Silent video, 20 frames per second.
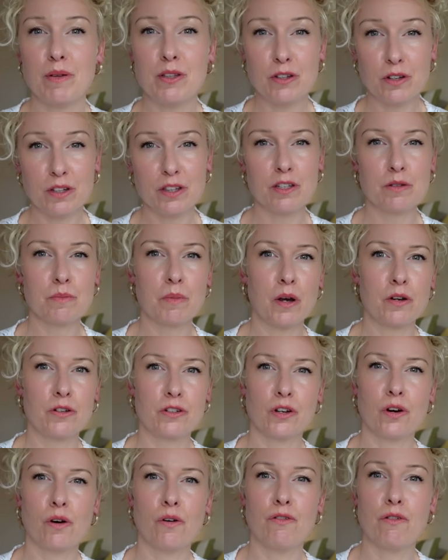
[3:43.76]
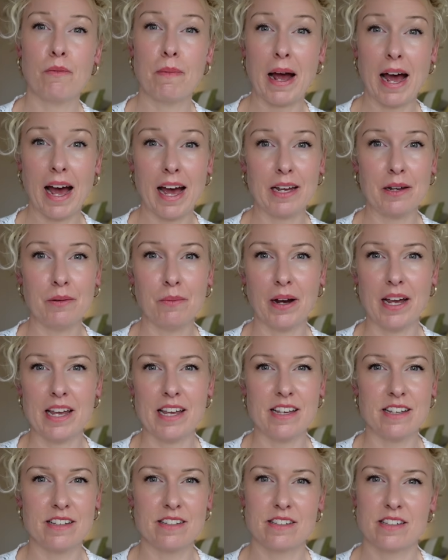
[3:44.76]
been doing this protocol for about eight
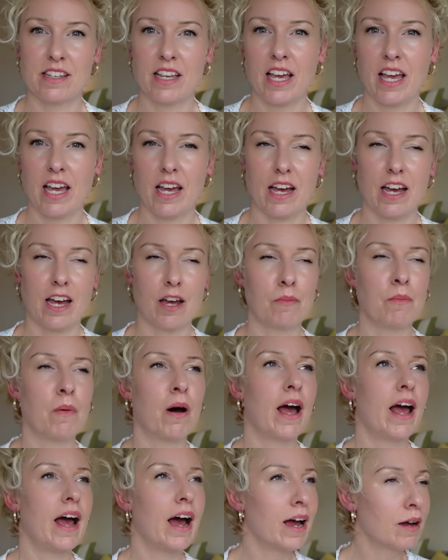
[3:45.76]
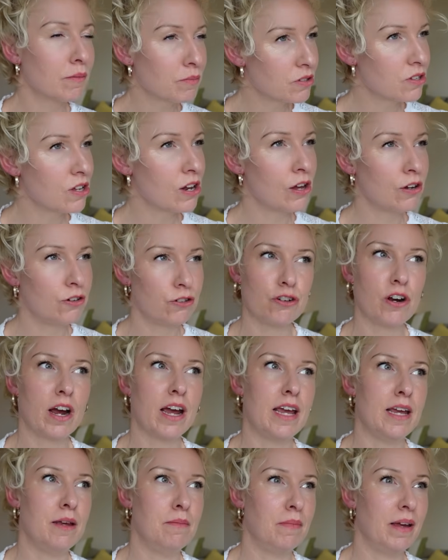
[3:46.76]
weeks and my absolute
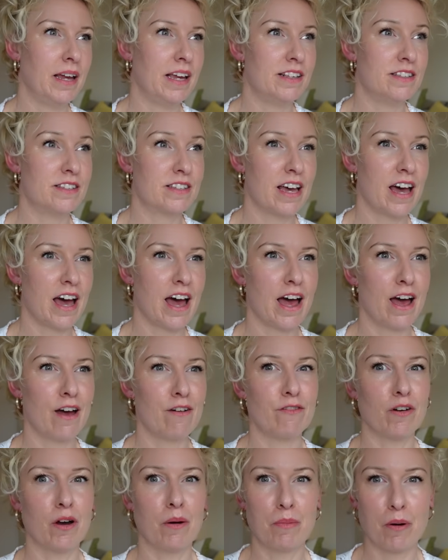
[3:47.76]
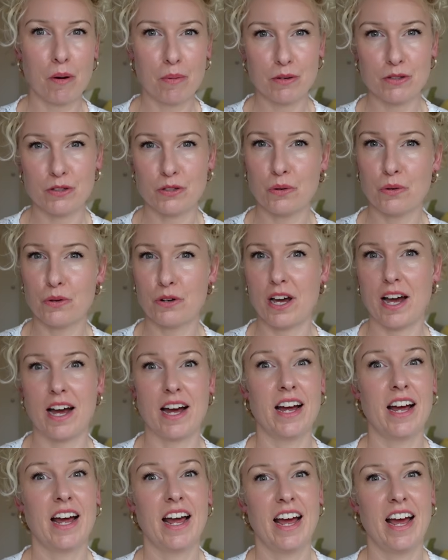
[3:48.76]
dream is to have a proper
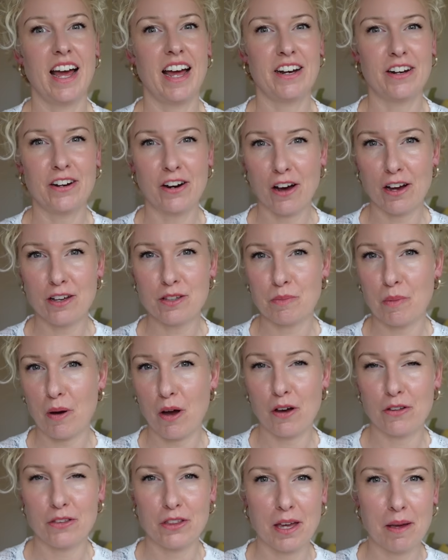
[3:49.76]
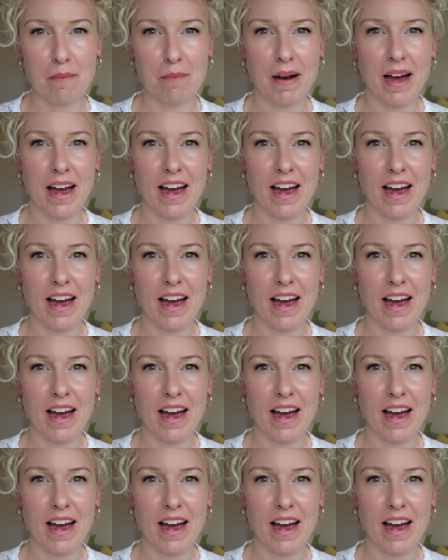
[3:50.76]
sauna and an ice bath in my